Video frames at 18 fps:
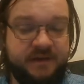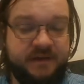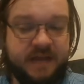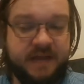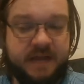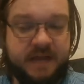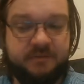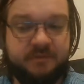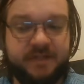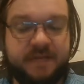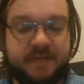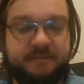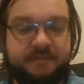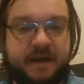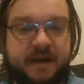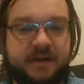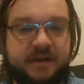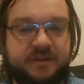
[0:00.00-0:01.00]
Emerald
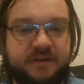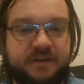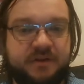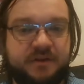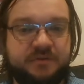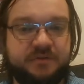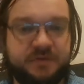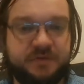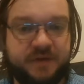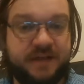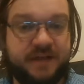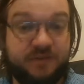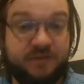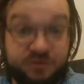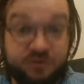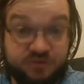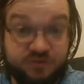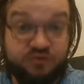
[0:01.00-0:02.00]
Empire then goes, okay,
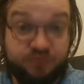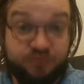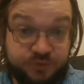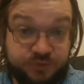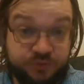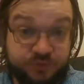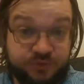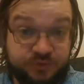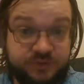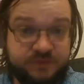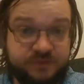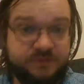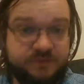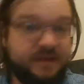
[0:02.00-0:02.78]
those are the rules,